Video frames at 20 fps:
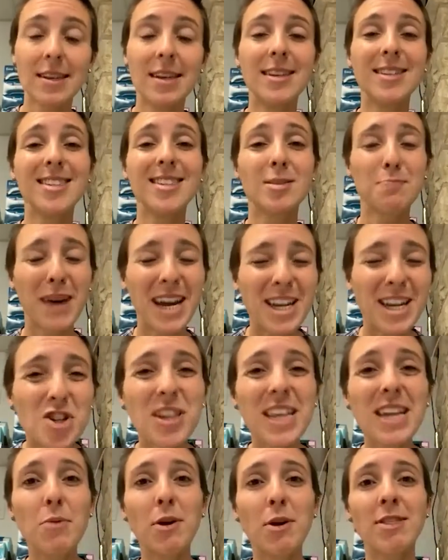
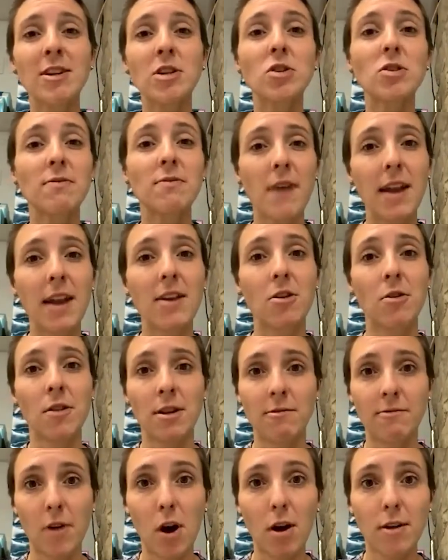especially when there's fentanyl
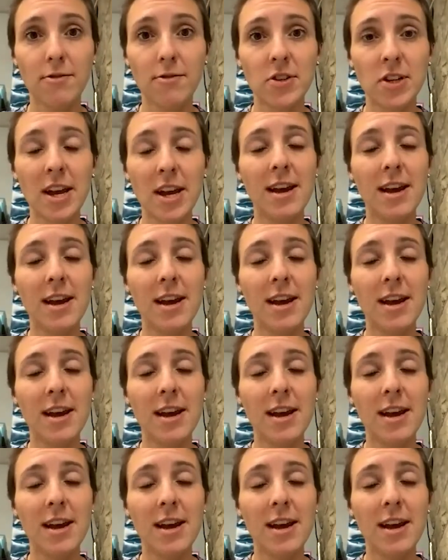involved.